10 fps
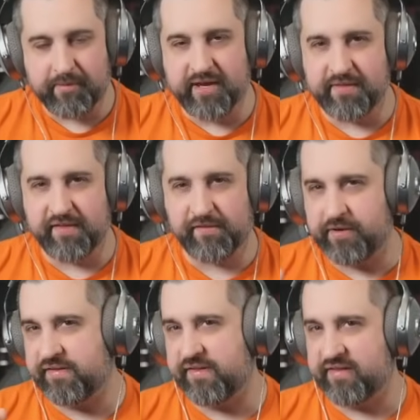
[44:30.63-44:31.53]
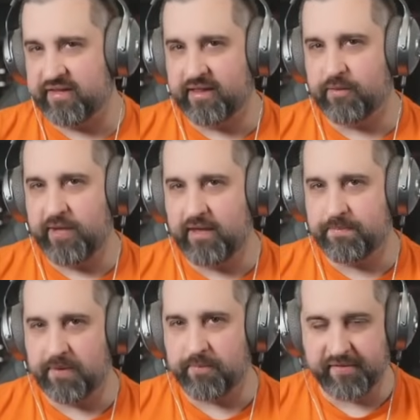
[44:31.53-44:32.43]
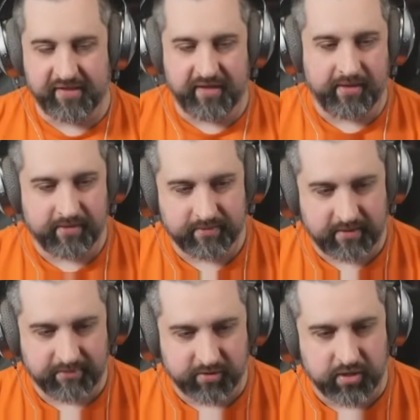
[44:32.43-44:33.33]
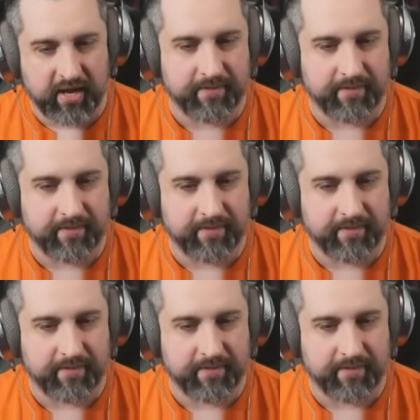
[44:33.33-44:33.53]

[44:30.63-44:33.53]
read on this one is it's a little weak, but we'll see. Give it a try.